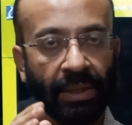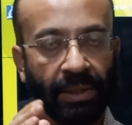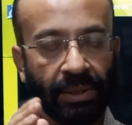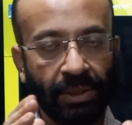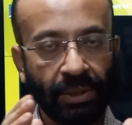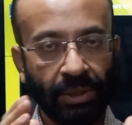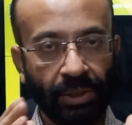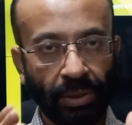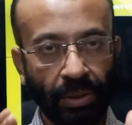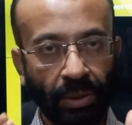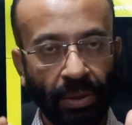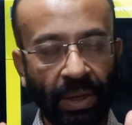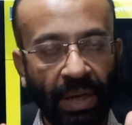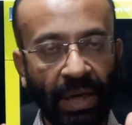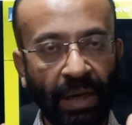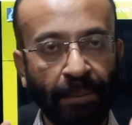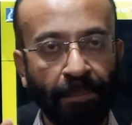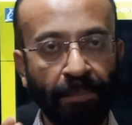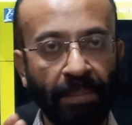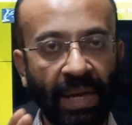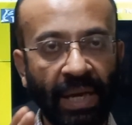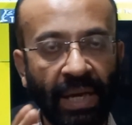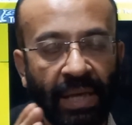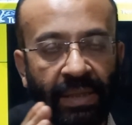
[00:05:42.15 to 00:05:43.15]
So
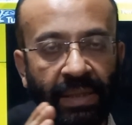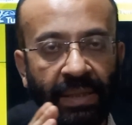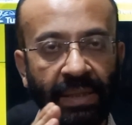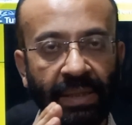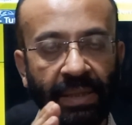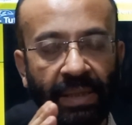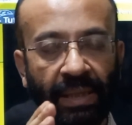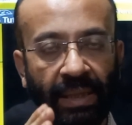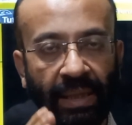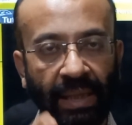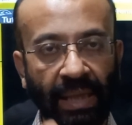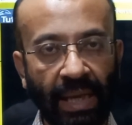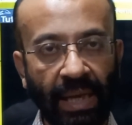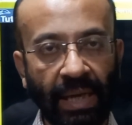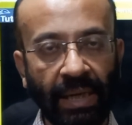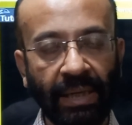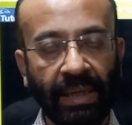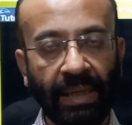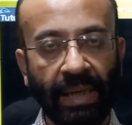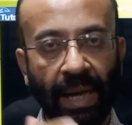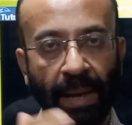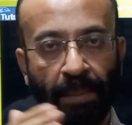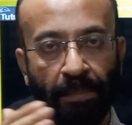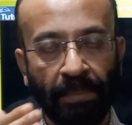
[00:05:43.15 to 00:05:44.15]
it means
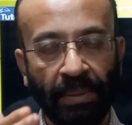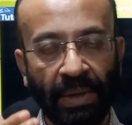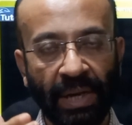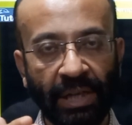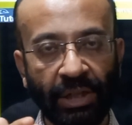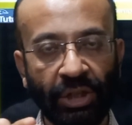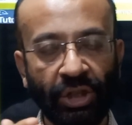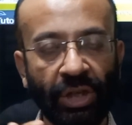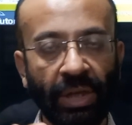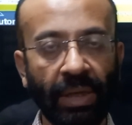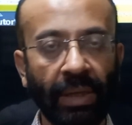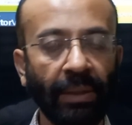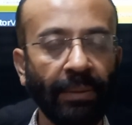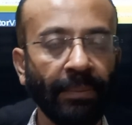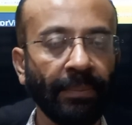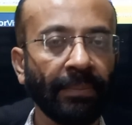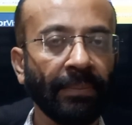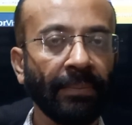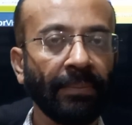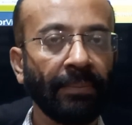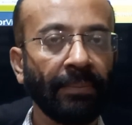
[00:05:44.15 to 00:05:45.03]
the temperature